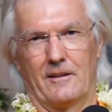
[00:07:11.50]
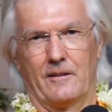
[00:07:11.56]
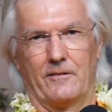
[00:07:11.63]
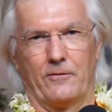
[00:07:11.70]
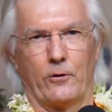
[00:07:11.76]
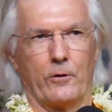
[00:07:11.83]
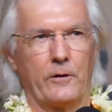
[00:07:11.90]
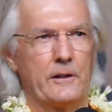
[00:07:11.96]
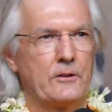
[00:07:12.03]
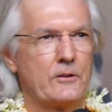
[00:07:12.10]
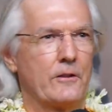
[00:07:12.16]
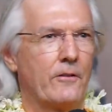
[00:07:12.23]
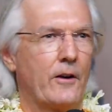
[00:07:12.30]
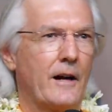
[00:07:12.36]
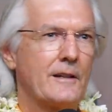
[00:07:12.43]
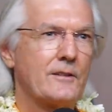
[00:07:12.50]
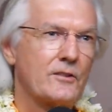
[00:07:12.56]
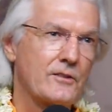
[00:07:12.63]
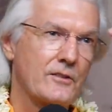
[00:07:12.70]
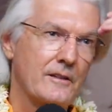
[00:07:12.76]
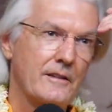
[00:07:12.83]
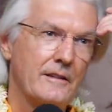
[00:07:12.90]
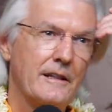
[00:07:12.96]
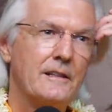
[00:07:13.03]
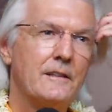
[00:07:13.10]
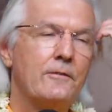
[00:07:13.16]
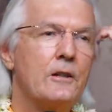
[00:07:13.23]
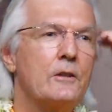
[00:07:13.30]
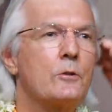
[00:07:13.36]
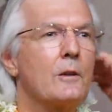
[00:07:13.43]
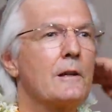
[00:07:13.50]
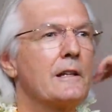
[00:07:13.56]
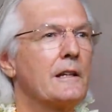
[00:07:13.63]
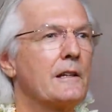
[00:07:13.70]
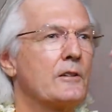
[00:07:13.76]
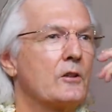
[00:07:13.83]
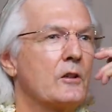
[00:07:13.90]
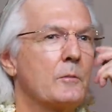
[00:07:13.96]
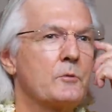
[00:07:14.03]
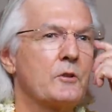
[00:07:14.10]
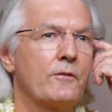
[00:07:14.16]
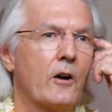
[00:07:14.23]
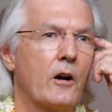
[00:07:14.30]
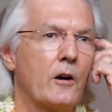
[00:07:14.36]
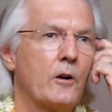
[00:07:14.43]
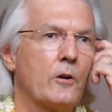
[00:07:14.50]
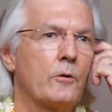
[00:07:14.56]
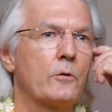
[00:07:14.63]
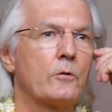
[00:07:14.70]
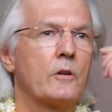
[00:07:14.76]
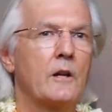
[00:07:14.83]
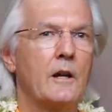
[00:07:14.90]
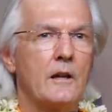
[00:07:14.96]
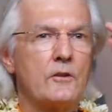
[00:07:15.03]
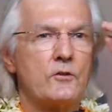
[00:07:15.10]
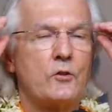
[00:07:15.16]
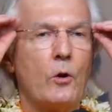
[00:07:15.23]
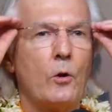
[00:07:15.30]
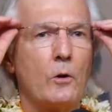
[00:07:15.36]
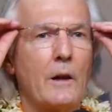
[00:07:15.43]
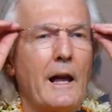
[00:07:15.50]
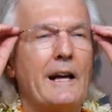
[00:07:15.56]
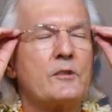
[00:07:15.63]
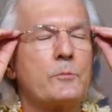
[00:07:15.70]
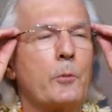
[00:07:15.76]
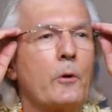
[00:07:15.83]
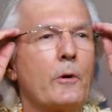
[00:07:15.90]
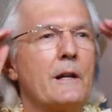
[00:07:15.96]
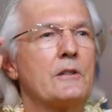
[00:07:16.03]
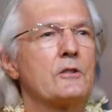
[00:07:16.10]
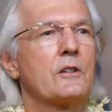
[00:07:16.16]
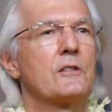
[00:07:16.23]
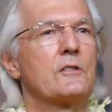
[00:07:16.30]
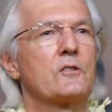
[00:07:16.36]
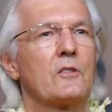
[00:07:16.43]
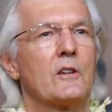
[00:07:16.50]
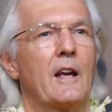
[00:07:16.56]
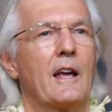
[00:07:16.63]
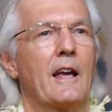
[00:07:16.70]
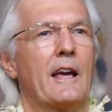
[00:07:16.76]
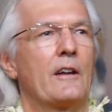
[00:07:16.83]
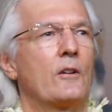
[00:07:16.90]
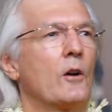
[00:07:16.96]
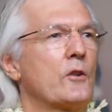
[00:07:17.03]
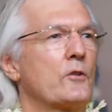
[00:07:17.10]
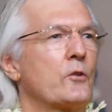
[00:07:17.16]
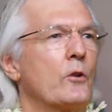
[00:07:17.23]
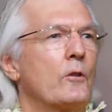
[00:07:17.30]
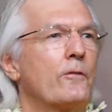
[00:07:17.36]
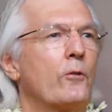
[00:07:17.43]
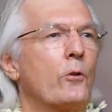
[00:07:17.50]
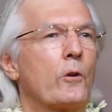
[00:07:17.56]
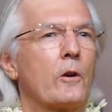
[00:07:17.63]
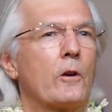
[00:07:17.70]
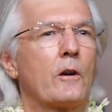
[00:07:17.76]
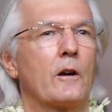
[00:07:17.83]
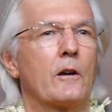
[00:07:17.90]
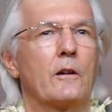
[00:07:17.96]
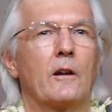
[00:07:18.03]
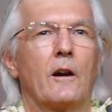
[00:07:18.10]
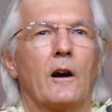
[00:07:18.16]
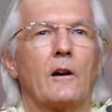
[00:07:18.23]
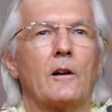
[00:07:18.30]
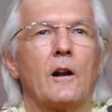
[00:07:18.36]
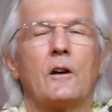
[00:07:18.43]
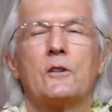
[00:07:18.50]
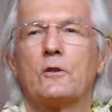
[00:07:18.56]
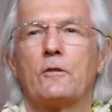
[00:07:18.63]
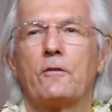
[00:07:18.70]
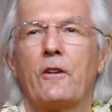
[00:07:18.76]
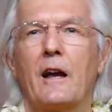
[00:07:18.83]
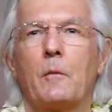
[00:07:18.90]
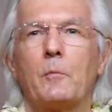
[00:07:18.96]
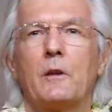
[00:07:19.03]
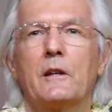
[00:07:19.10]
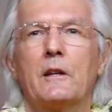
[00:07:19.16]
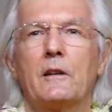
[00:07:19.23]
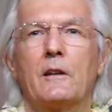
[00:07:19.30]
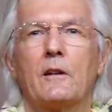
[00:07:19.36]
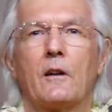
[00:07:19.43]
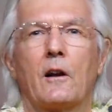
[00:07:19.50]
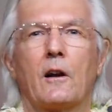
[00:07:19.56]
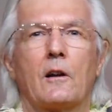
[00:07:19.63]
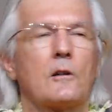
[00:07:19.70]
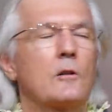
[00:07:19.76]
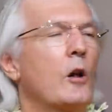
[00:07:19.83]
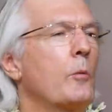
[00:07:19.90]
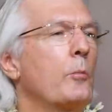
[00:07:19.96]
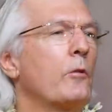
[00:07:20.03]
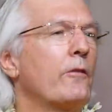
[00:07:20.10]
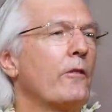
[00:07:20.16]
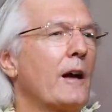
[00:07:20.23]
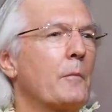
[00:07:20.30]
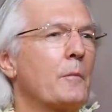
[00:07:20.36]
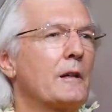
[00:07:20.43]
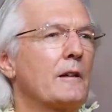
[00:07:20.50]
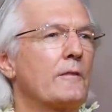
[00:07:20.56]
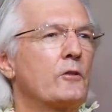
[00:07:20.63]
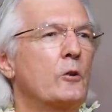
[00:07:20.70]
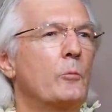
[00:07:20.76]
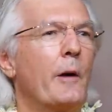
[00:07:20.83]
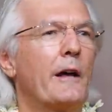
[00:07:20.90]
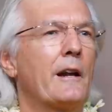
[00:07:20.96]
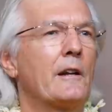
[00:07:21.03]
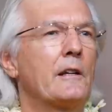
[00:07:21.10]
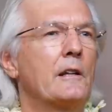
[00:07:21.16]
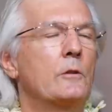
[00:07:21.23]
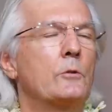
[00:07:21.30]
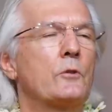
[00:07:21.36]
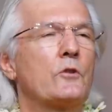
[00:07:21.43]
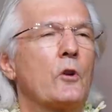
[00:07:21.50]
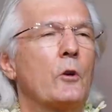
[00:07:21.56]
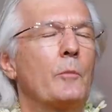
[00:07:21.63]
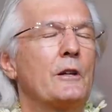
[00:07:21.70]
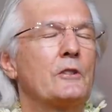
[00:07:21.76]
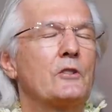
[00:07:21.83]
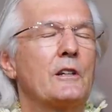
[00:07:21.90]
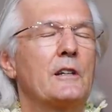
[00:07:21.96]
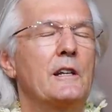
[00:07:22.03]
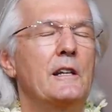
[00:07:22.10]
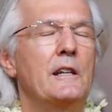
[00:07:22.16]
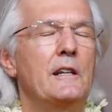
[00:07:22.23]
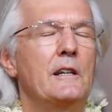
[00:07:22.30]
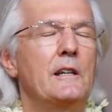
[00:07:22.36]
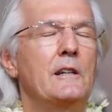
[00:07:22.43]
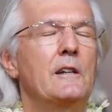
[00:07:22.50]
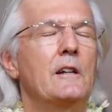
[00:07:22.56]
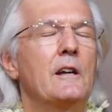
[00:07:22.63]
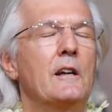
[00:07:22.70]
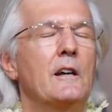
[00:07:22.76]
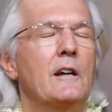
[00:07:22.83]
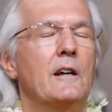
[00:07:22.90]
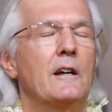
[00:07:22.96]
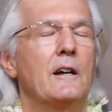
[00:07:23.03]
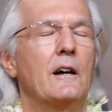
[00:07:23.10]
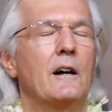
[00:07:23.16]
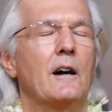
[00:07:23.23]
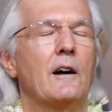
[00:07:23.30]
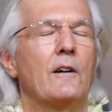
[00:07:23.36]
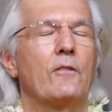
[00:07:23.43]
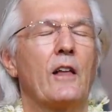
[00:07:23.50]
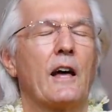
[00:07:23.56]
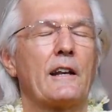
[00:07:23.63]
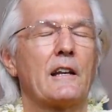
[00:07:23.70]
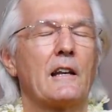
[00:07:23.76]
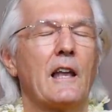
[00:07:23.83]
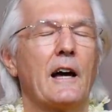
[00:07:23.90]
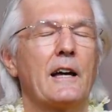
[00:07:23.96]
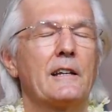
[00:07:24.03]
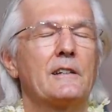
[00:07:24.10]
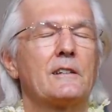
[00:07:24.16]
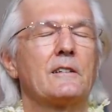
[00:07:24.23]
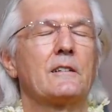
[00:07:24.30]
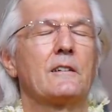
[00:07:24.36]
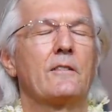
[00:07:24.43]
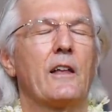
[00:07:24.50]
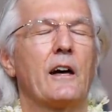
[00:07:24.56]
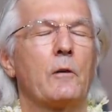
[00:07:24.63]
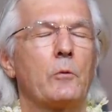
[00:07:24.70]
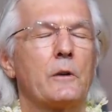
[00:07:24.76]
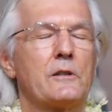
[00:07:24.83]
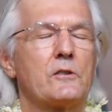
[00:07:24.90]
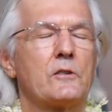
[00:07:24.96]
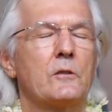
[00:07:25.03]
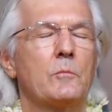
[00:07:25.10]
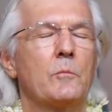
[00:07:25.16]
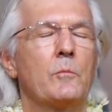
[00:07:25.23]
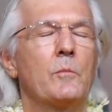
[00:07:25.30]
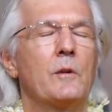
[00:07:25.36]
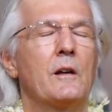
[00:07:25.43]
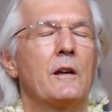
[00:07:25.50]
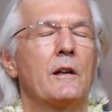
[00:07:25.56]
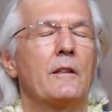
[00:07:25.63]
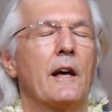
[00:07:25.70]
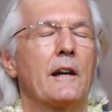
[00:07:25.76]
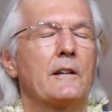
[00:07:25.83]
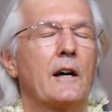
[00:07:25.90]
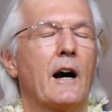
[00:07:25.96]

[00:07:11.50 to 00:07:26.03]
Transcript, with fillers: for each of us individually in terms of our own soul aspirations, and also for our larger family, our global family of humanity, who is so much in need of that light, of that wisdom, that